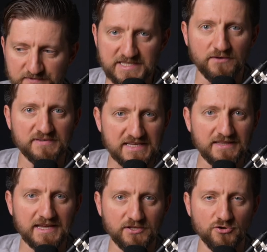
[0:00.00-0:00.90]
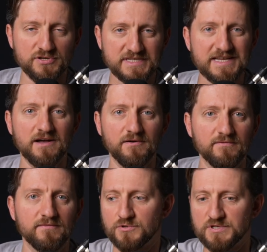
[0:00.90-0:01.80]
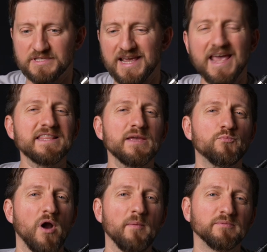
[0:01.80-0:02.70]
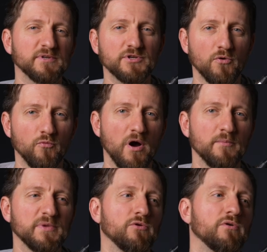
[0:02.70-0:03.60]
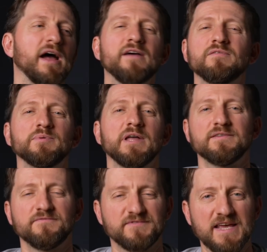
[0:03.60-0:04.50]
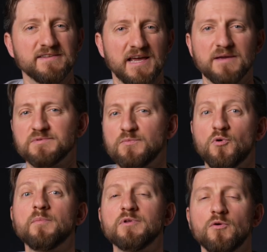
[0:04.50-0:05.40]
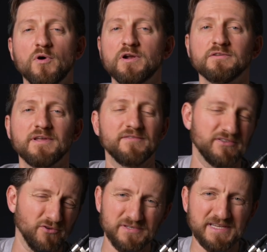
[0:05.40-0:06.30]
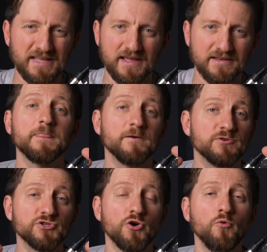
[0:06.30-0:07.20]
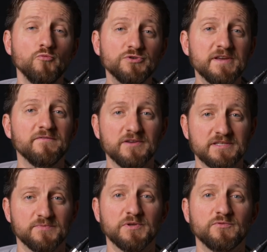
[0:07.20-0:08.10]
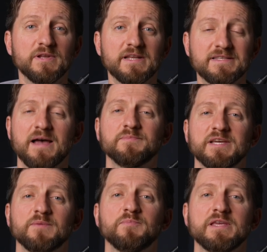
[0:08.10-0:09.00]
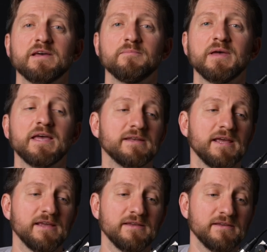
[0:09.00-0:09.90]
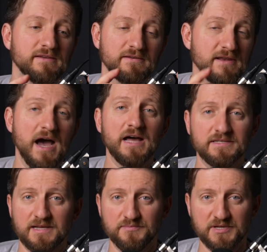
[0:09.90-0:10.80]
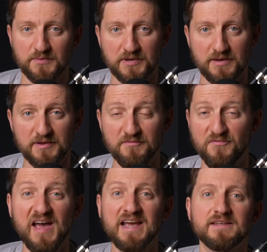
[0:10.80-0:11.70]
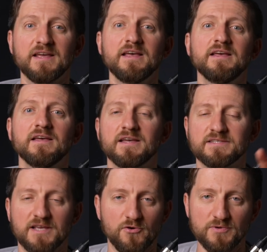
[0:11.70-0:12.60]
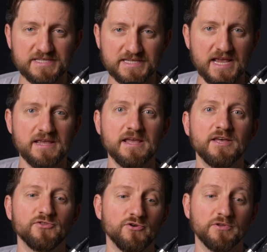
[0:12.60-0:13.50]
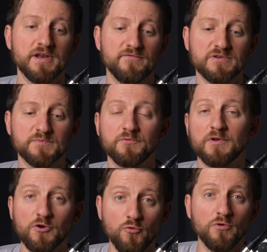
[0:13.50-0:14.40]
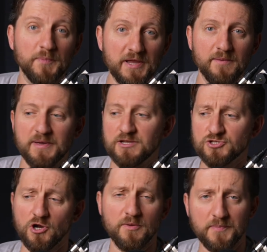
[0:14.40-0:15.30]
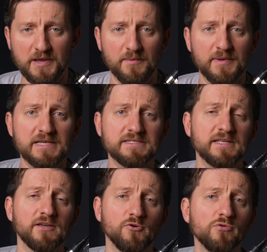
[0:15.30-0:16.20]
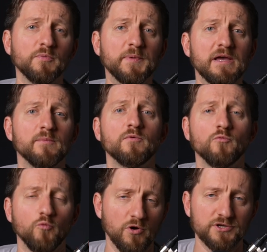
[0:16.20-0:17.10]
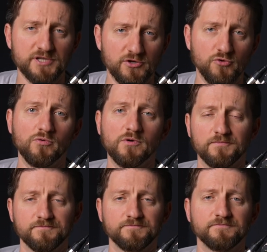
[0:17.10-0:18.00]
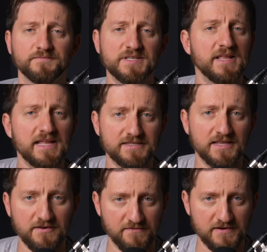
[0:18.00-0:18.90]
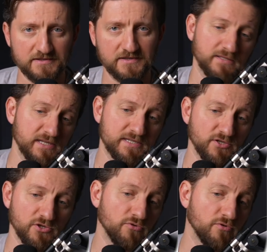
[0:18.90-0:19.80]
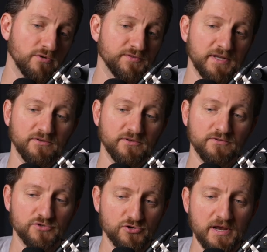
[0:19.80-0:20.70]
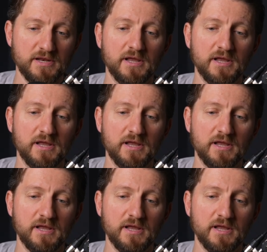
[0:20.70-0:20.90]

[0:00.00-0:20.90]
self-select yourself to say, hey, they probably don't want me, or I've applied 10 times, they probably don't want an 11th. Don't say that. There's no difference between a top tech PM and a non-top tech PM. In fact, as I always say, the only difference between a Google PM and a startup PM is that the Google PM works at Google. So that's the difference. Listen to Google tell it to you straight.